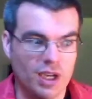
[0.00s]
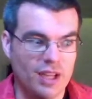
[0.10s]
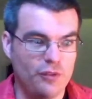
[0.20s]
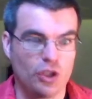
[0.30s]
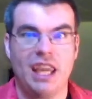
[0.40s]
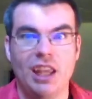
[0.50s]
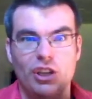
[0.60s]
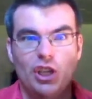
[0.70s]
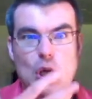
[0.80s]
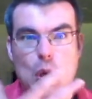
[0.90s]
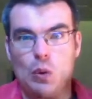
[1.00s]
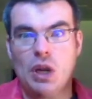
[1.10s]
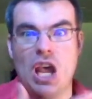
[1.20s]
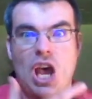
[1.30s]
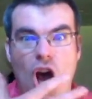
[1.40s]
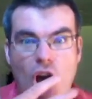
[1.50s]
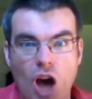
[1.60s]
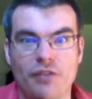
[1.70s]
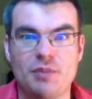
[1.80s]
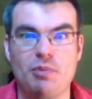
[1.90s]
if you're killing your own
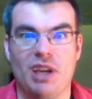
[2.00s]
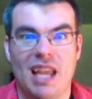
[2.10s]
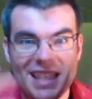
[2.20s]
offspring?